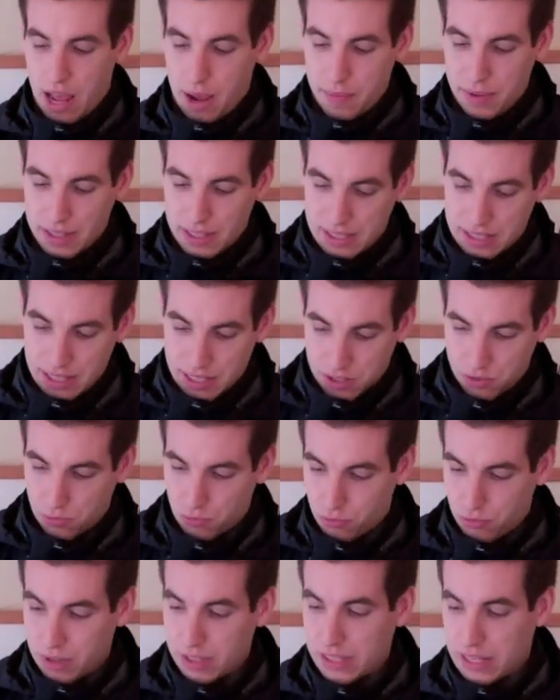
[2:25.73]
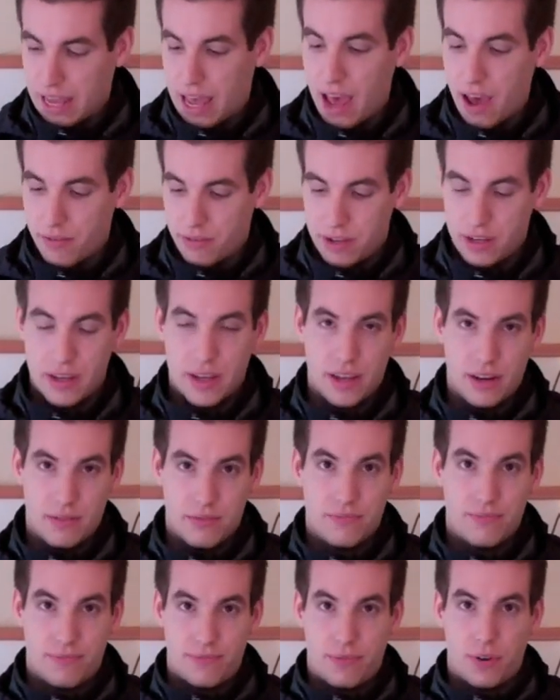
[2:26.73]
I mean, this thing is really heavy,
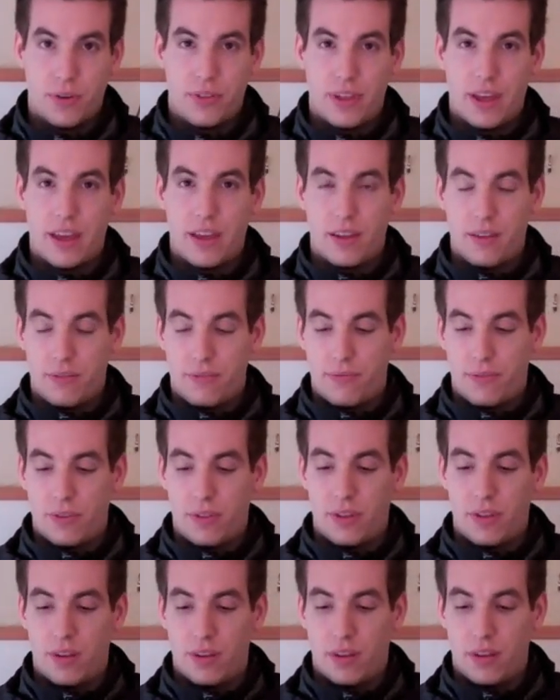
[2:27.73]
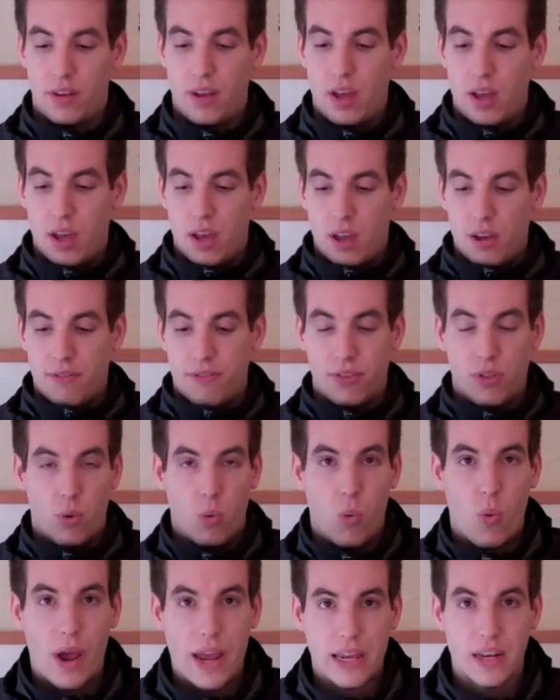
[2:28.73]
and for the
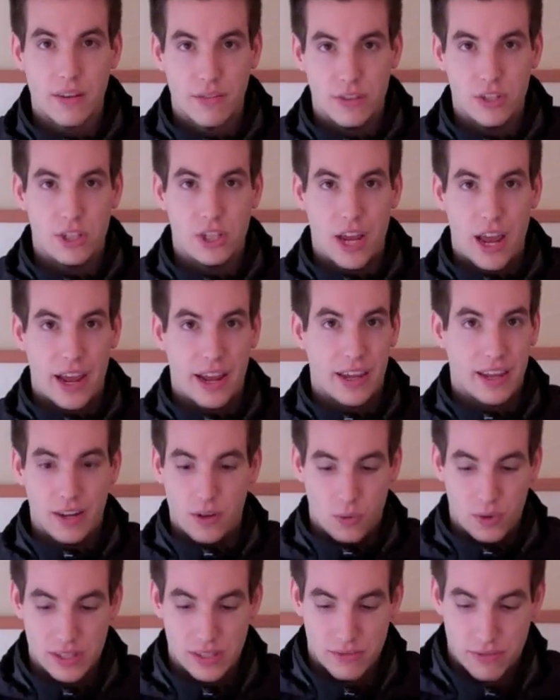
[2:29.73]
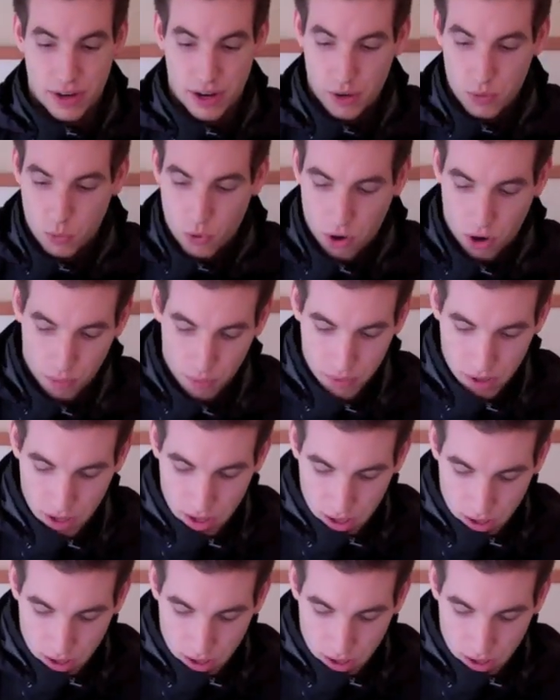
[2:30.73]
weight of the jacket, it wasn't very warm.